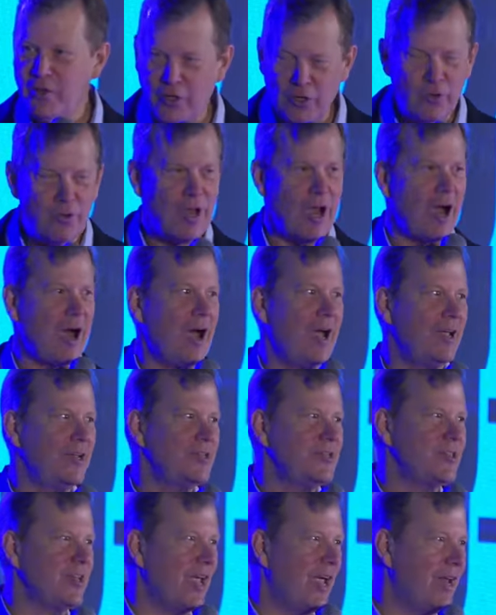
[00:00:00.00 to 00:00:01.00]
you
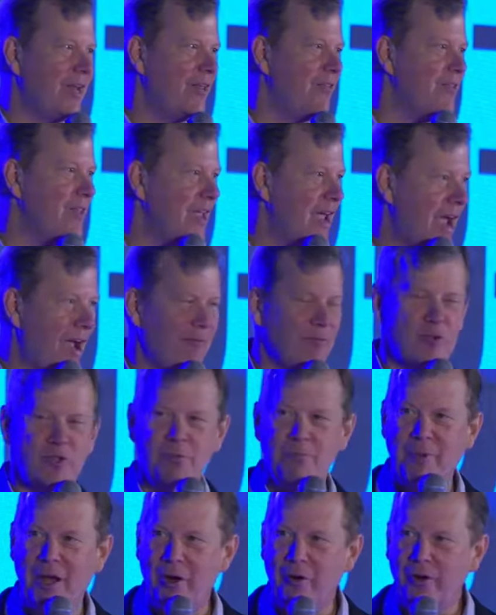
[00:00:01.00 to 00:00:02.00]
guys and in the average
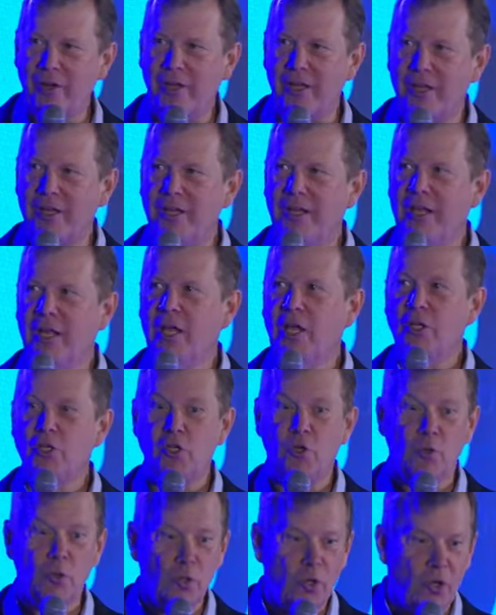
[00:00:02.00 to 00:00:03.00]
American
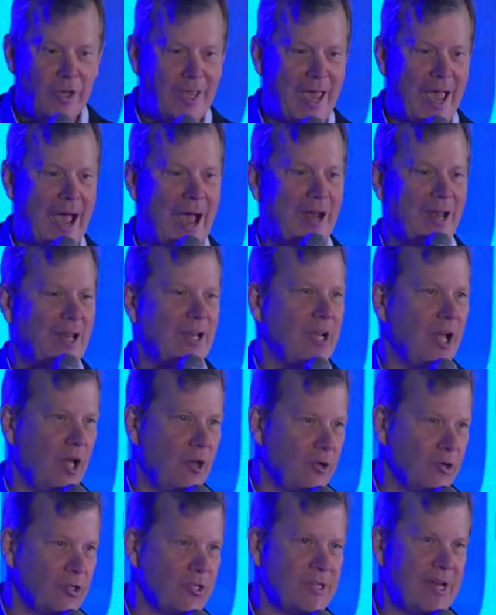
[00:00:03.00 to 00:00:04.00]
to look at and
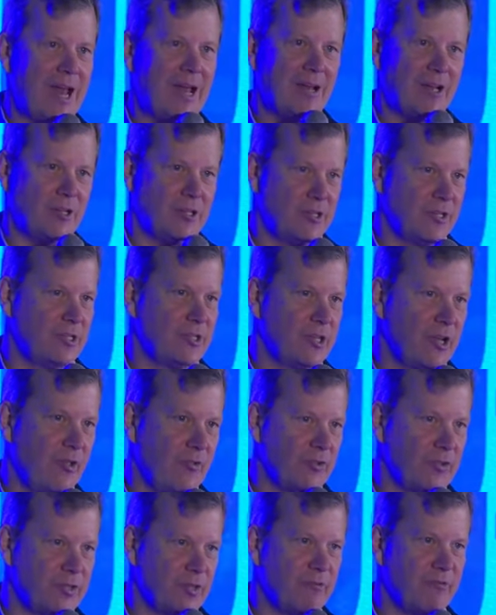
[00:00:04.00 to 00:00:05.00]
understand and distill
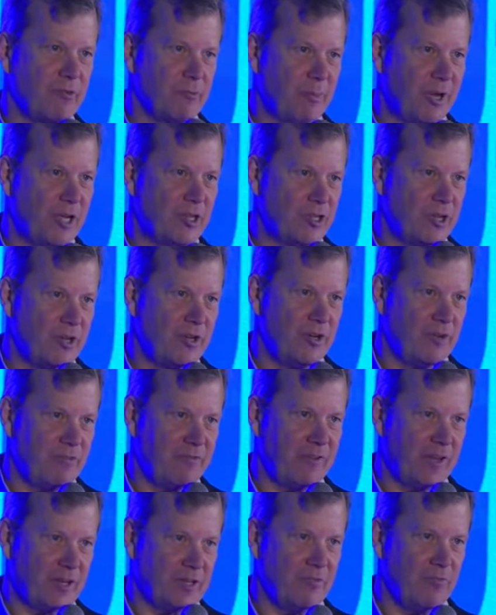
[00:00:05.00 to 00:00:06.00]
this information in an
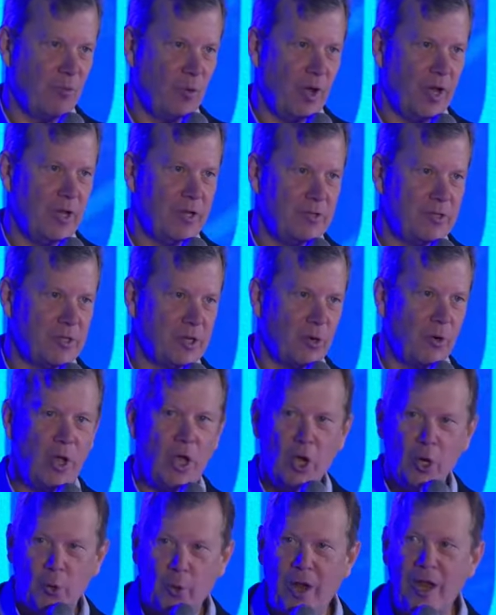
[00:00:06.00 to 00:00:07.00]
effective way way. So,
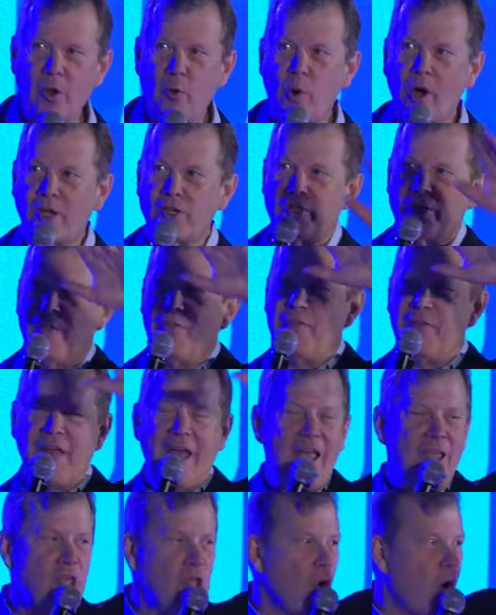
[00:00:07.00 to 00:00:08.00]
great question.
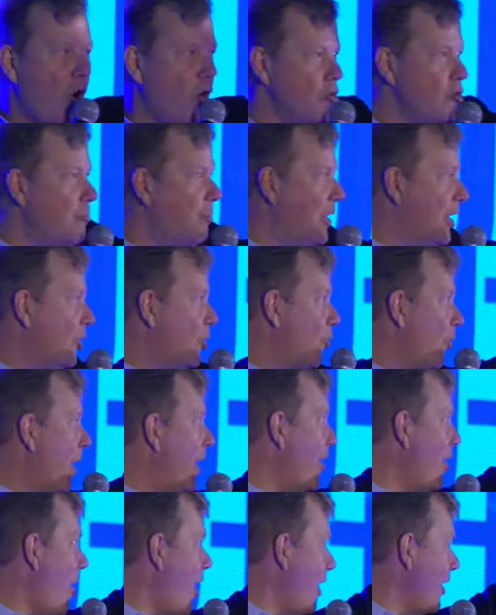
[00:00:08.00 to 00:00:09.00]
Thank you all. You've been a
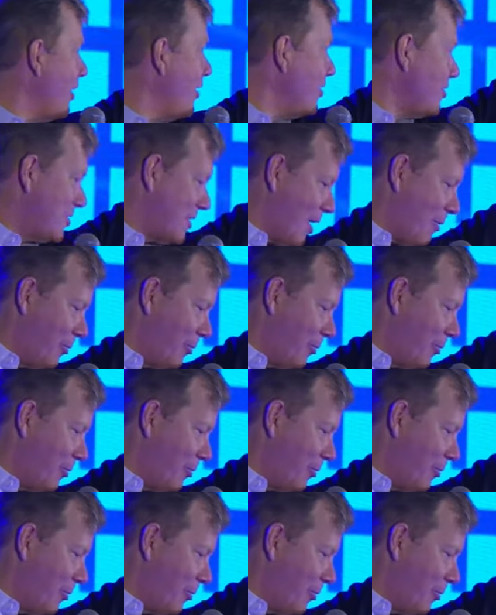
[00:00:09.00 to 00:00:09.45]
great audience. I